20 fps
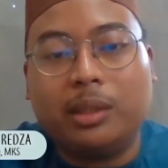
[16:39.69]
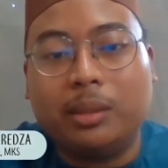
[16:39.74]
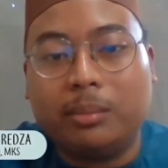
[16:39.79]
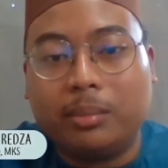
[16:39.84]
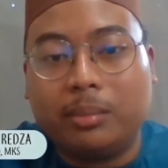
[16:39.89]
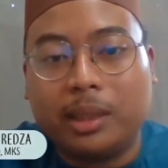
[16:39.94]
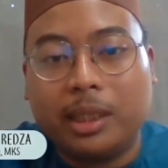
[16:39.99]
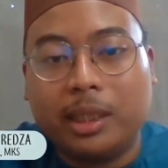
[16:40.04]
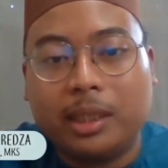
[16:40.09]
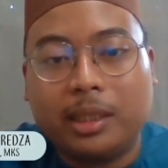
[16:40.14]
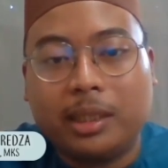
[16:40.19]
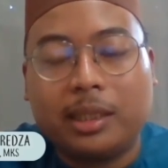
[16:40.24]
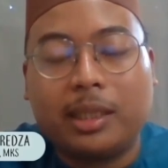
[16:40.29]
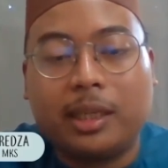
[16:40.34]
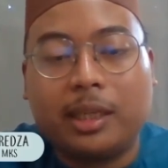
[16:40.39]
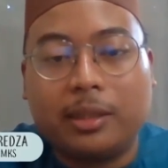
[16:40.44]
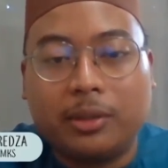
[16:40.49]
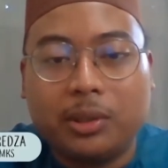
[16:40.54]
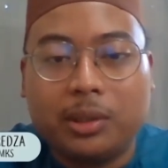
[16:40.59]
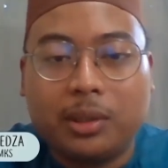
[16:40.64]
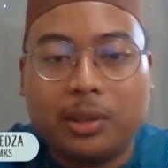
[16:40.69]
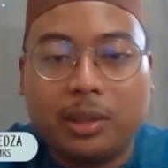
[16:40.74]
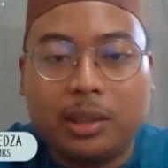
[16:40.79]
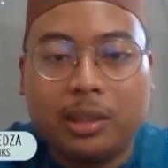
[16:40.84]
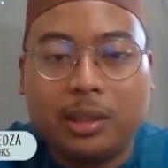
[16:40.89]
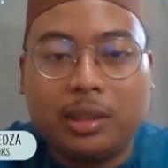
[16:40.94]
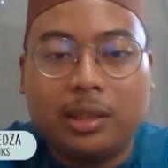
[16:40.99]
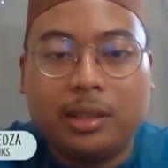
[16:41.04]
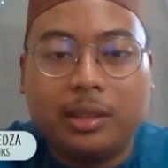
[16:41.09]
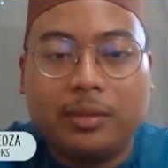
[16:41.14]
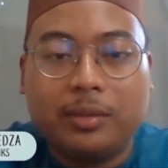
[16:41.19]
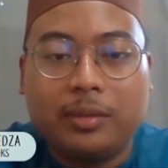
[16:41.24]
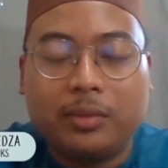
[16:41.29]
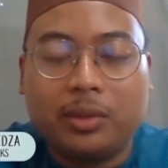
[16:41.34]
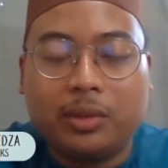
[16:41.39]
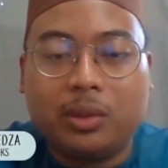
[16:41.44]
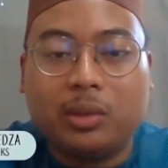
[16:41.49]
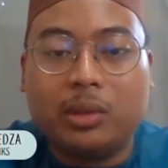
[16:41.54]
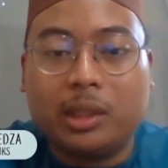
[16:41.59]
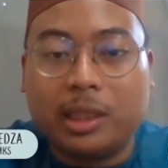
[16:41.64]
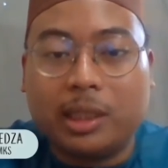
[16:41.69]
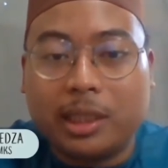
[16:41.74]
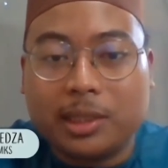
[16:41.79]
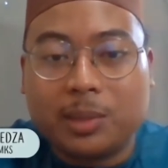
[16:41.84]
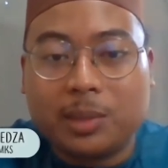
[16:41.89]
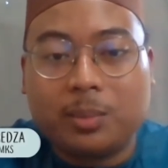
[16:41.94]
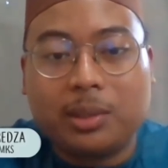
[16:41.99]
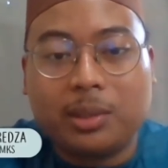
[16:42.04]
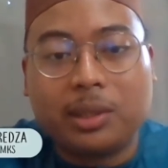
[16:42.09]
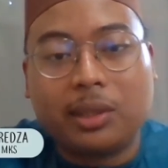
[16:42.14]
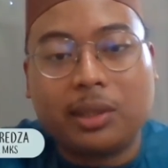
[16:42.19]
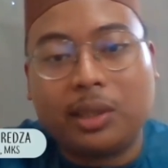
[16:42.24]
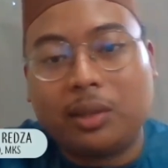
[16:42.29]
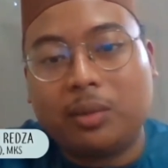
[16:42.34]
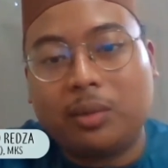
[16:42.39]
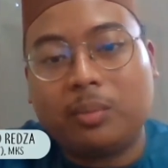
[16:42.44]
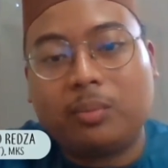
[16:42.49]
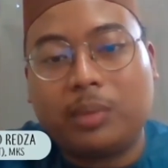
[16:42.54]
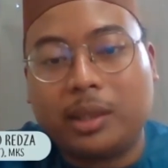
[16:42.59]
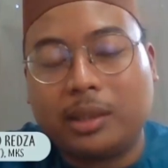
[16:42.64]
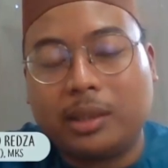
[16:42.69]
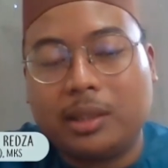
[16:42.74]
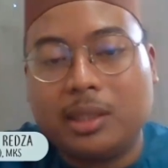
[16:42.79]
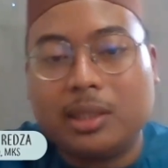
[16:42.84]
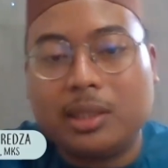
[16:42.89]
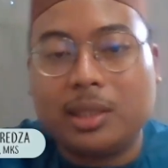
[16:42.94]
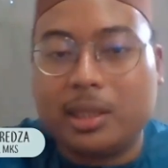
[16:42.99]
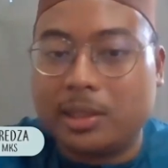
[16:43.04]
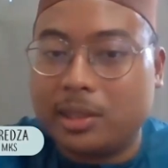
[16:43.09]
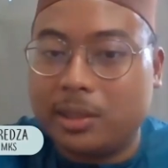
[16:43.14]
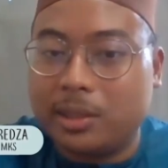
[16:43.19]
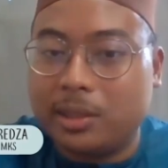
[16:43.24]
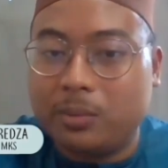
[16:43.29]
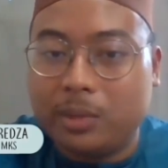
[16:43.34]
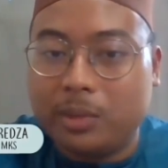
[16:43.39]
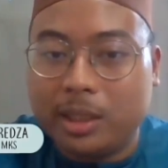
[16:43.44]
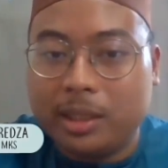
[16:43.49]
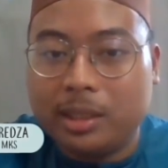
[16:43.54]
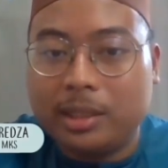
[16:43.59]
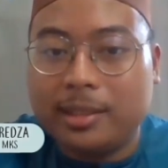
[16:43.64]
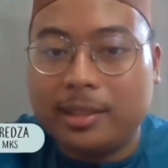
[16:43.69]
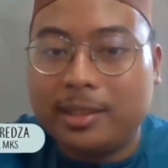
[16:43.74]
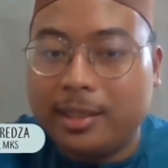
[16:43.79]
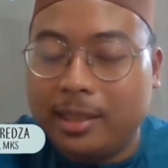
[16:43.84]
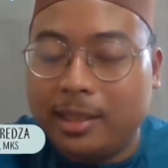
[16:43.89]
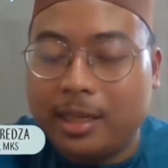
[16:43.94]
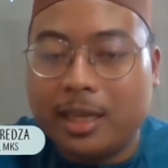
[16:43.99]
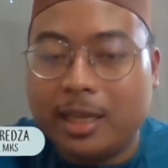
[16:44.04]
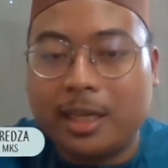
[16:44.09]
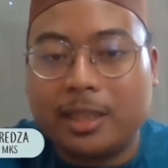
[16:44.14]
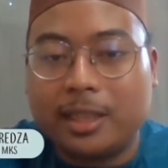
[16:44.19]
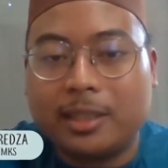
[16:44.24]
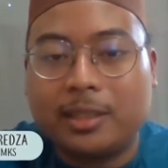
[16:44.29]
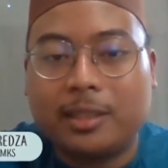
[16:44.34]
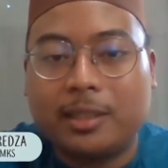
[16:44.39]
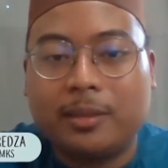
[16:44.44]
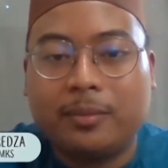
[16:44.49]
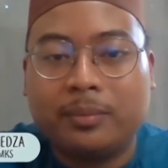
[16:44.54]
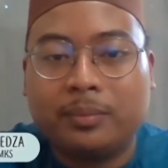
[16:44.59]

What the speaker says: A man cannot, or a husband cannot practice as and when he likes.